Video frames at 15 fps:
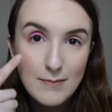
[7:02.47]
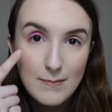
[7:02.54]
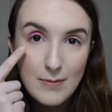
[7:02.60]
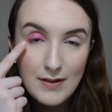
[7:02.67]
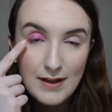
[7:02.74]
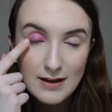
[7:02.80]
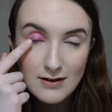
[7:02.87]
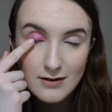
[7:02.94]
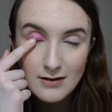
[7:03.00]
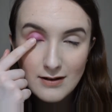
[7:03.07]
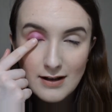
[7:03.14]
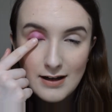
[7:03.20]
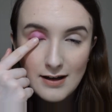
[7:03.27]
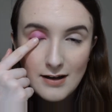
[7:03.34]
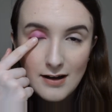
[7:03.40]
But that
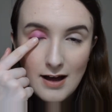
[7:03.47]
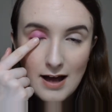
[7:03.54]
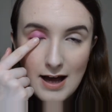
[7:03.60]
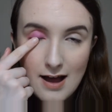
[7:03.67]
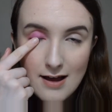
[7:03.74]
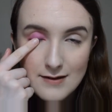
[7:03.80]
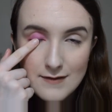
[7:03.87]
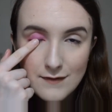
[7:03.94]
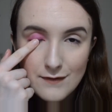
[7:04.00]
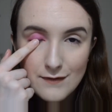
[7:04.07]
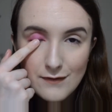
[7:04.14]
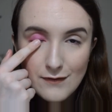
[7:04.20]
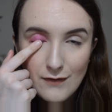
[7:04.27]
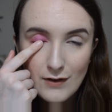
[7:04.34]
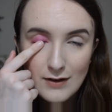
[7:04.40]
colour has
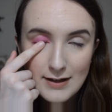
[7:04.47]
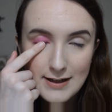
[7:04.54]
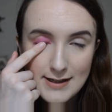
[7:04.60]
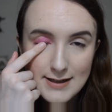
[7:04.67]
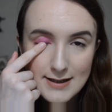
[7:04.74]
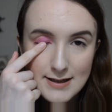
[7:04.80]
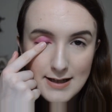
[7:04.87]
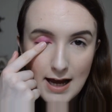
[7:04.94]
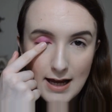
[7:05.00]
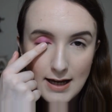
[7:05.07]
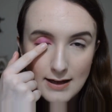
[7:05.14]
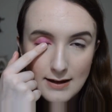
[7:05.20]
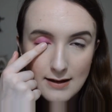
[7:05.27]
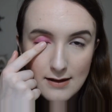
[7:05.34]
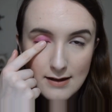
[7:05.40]
fully
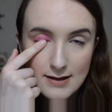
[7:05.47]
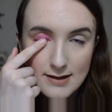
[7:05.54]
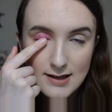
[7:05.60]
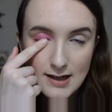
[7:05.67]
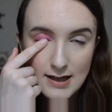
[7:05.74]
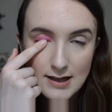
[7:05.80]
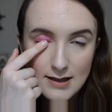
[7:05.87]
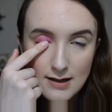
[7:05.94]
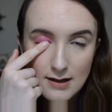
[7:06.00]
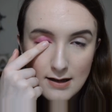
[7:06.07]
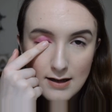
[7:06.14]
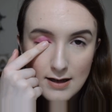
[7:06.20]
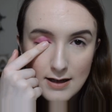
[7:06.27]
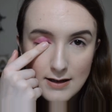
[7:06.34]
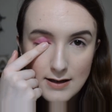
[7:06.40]
stained this lid.
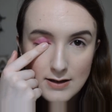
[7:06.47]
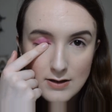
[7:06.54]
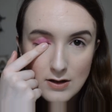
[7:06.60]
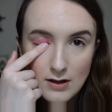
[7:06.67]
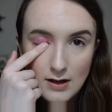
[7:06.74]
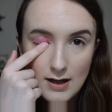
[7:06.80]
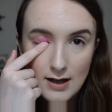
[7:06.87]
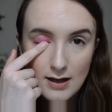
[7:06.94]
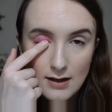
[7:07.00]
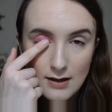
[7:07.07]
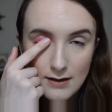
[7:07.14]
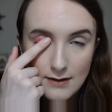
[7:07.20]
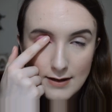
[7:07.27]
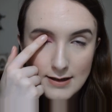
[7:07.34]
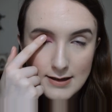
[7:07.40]
This colour,
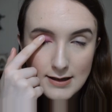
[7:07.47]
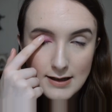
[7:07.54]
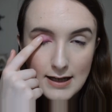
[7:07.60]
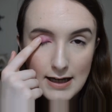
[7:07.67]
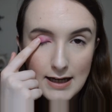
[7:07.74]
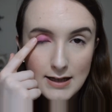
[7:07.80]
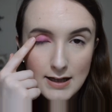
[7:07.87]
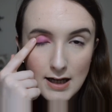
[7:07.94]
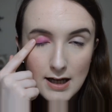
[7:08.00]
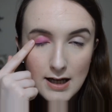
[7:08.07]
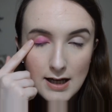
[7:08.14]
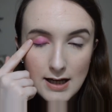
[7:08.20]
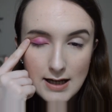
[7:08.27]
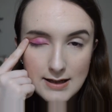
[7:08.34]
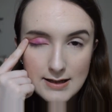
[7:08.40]
this lid,
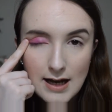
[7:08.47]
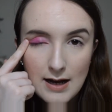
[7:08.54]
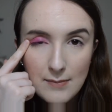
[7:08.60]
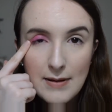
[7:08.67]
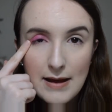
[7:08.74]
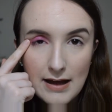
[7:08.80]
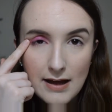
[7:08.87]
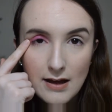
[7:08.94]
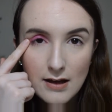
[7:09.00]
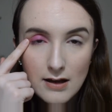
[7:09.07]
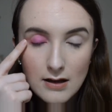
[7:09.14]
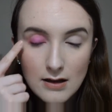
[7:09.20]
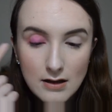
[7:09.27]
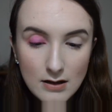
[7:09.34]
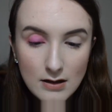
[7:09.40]
is now pink.